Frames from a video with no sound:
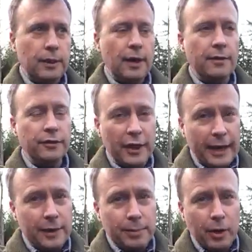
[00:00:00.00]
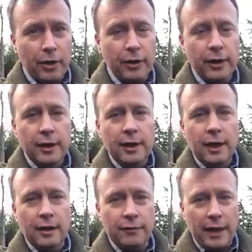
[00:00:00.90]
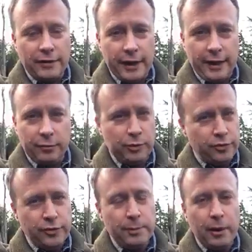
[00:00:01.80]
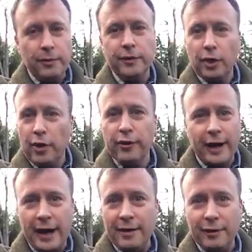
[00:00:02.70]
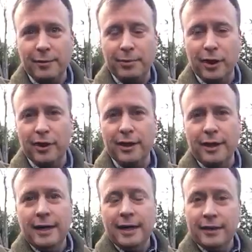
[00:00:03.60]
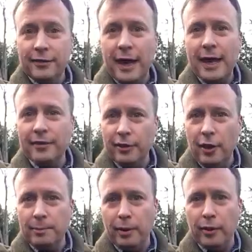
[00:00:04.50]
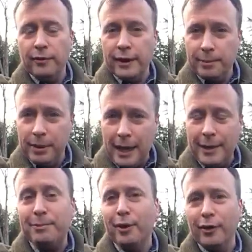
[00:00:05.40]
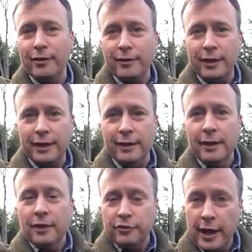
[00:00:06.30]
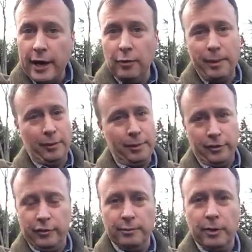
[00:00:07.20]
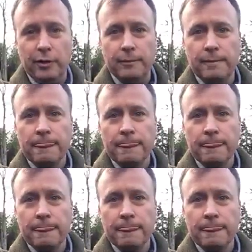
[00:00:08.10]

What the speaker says: The second part of that text, which is the part that's harder to have in a book, is the hands-on part, the applied part, the channel palpation part.